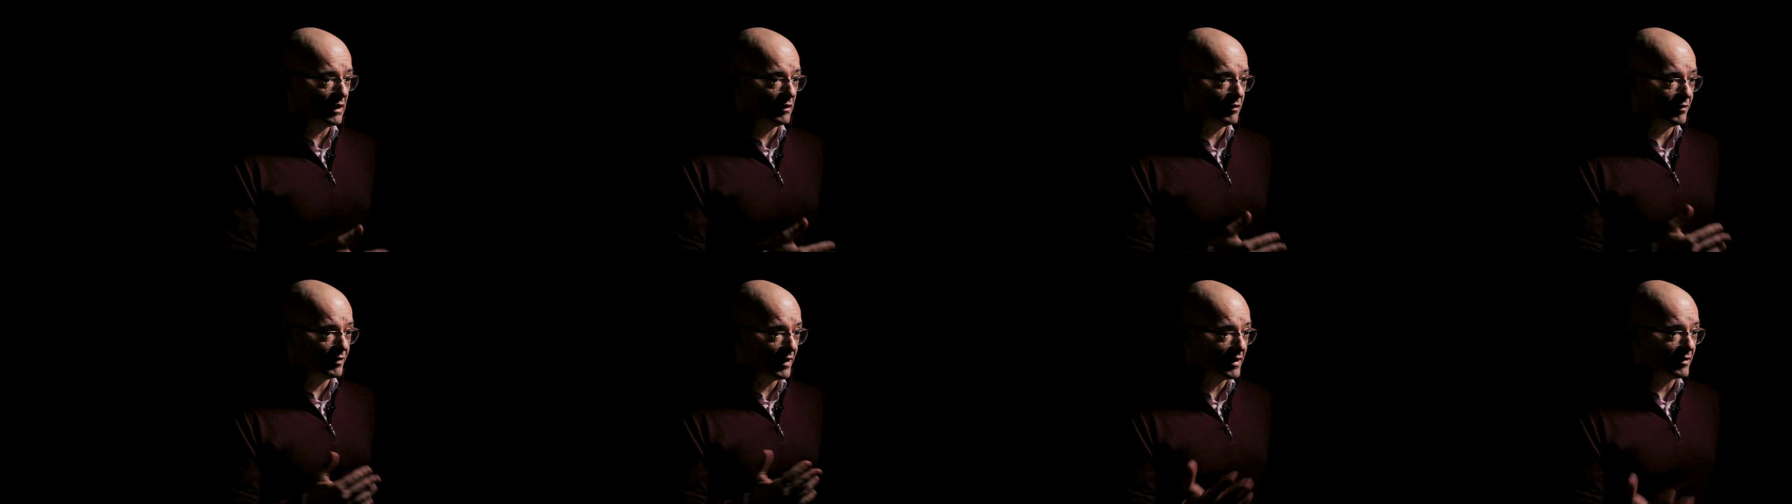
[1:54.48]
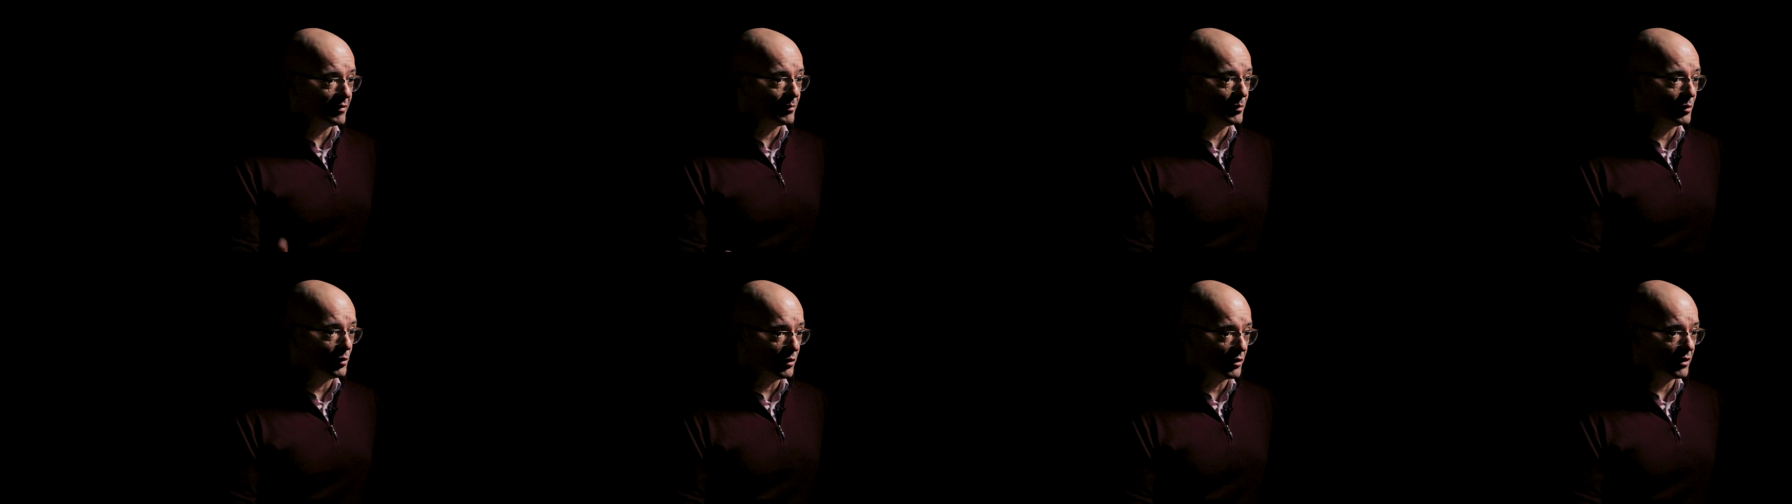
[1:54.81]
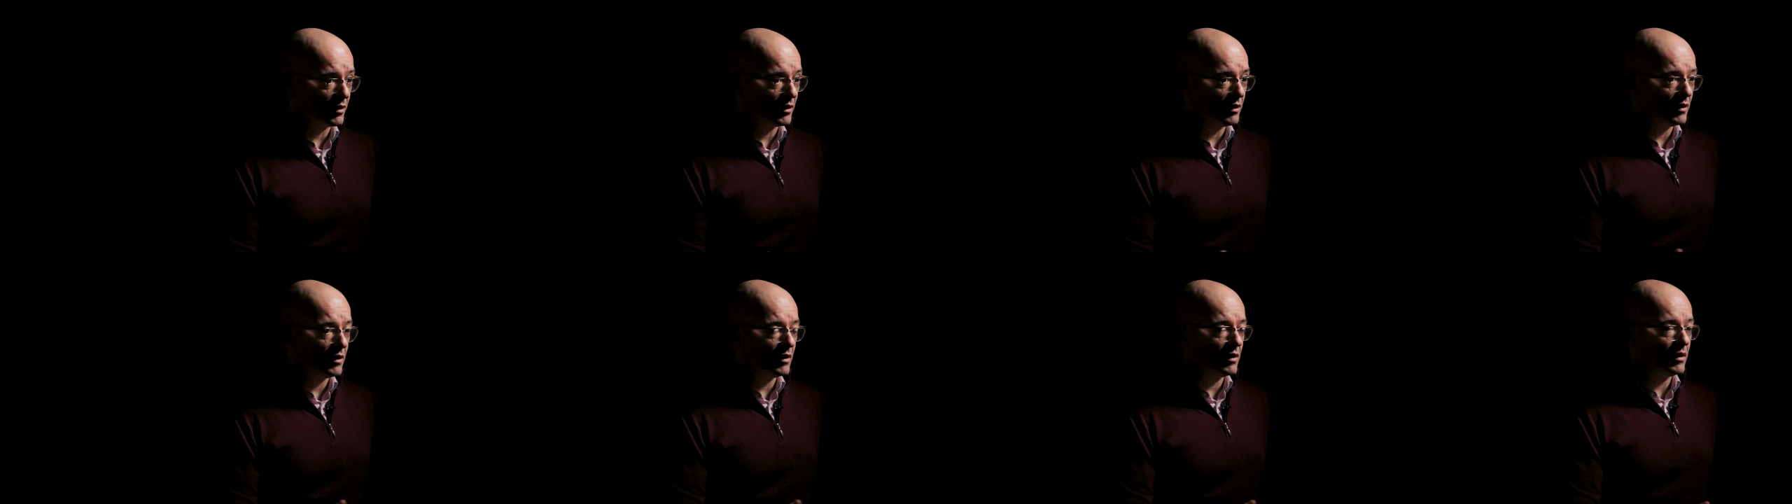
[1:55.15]
at Facebook
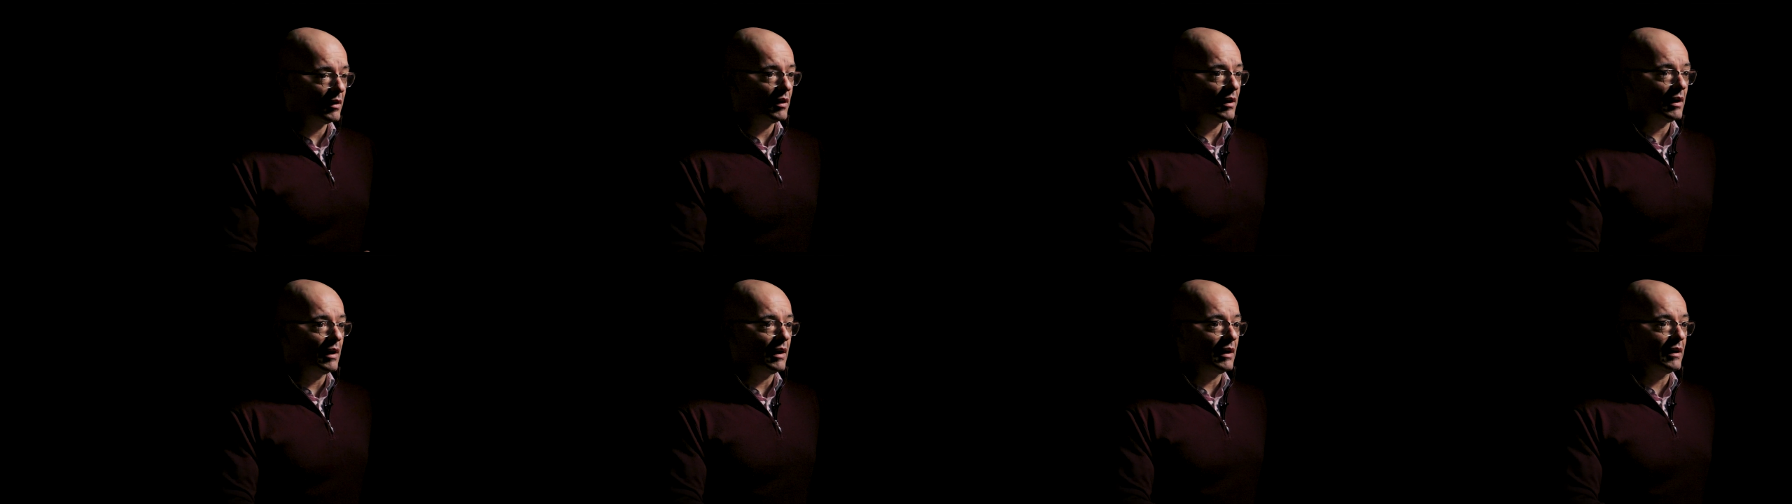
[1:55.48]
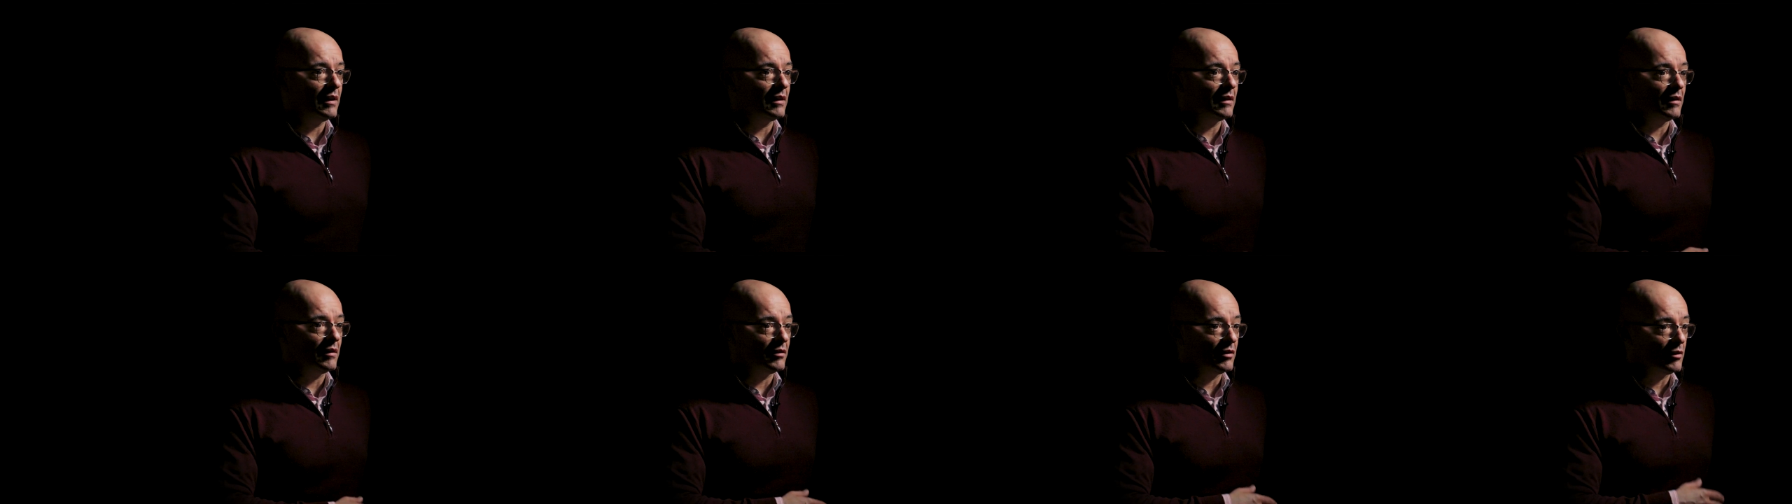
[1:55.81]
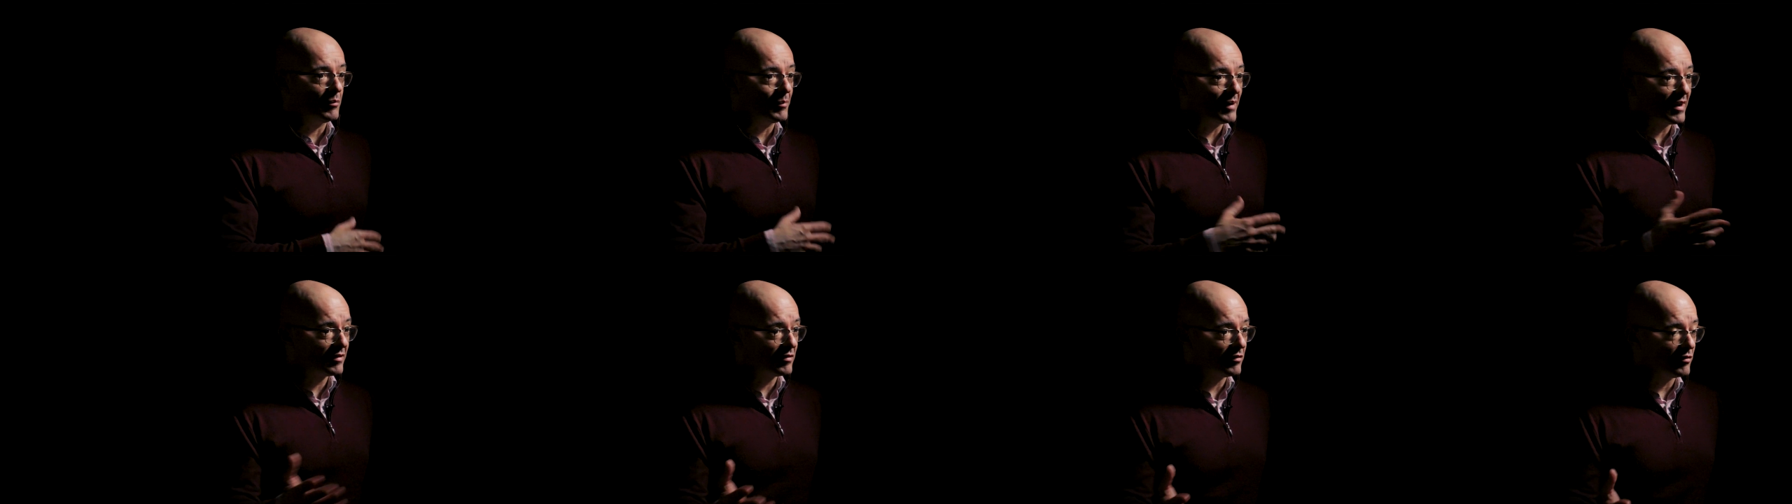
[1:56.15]
and
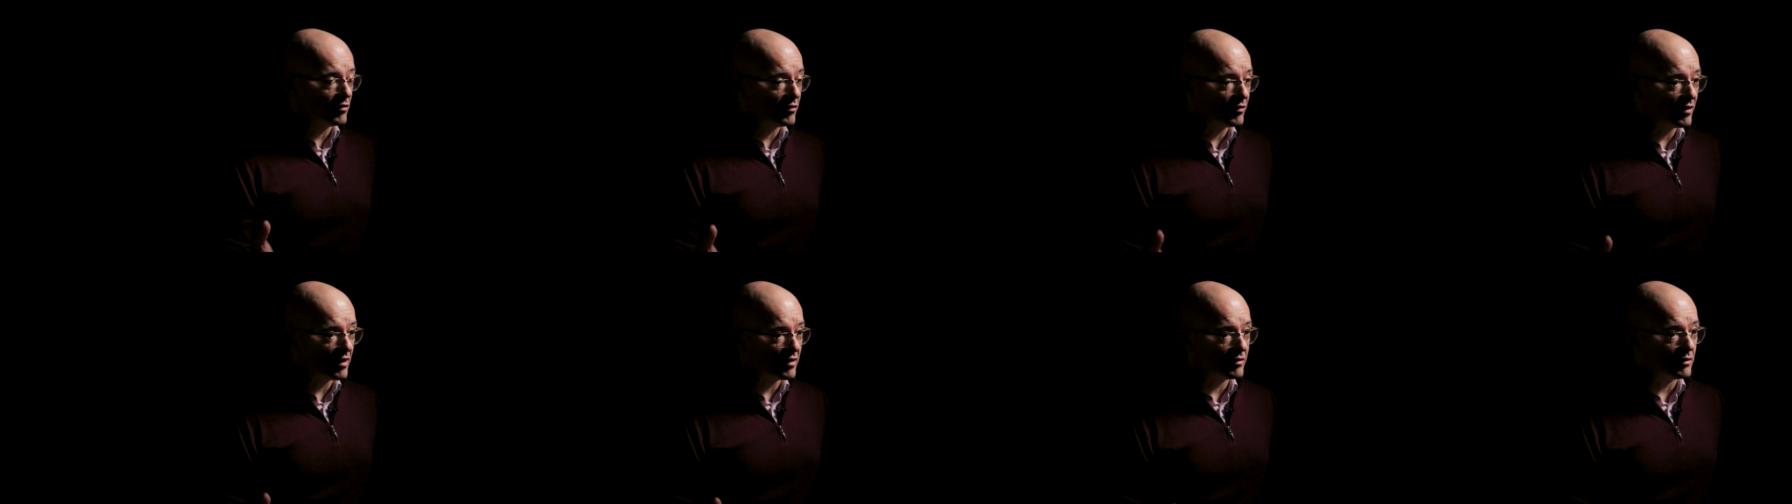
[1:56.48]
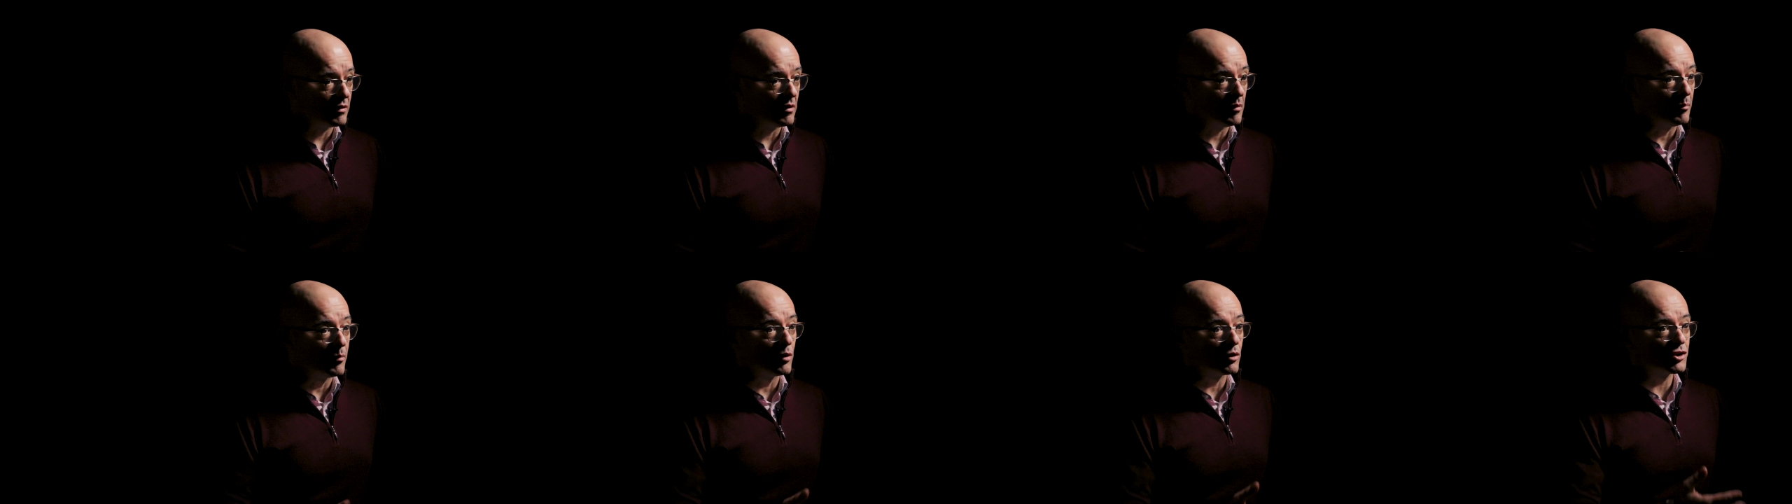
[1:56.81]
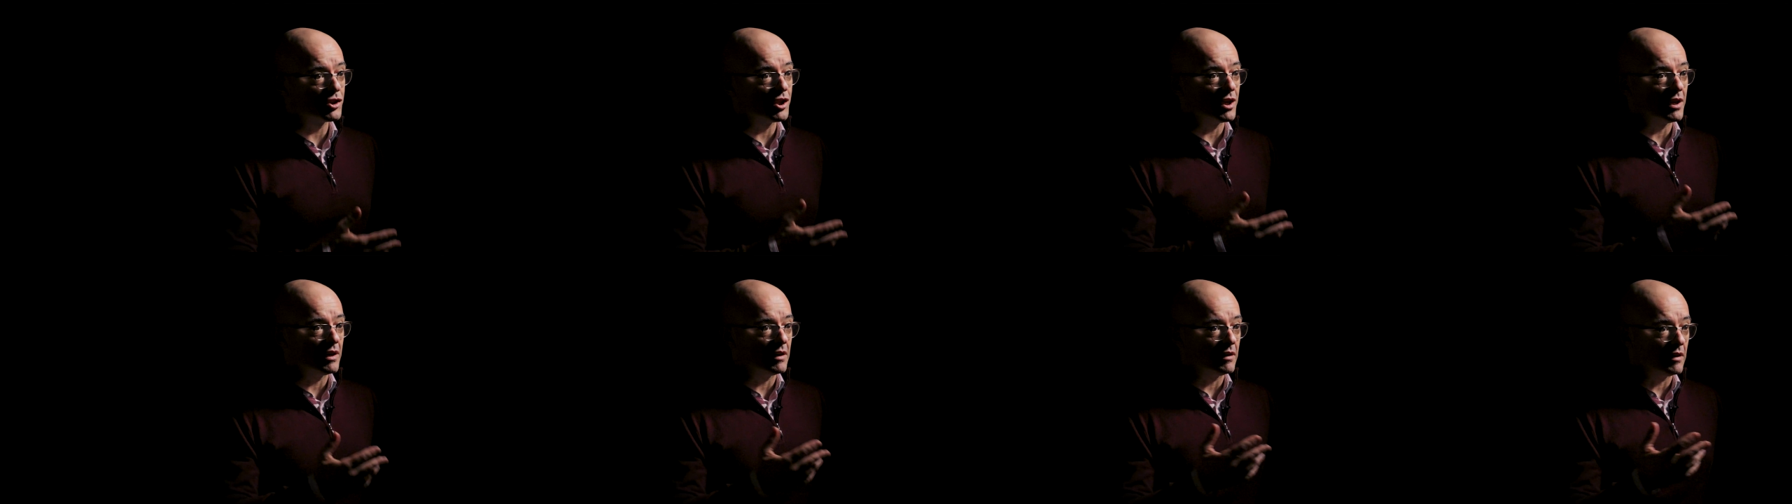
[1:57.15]
their massive investment in
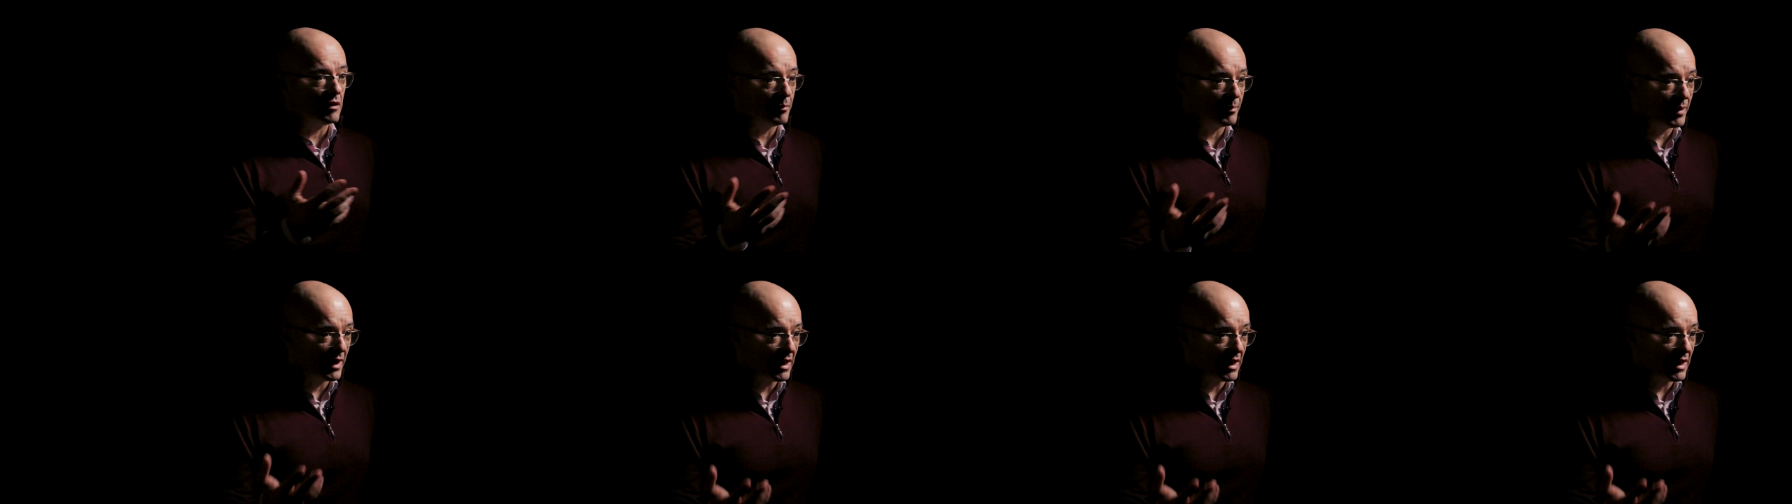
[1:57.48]
blockchain and